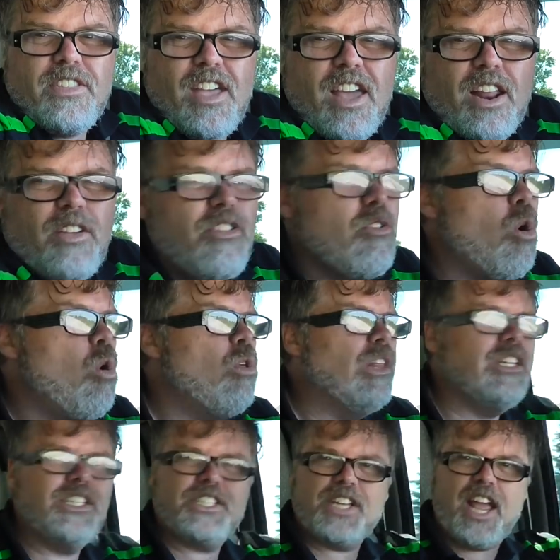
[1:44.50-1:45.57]
Not a soul
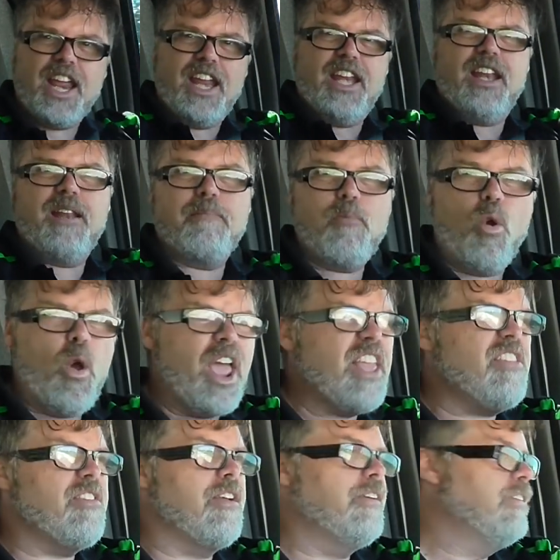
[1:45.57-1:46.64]
in sight boys.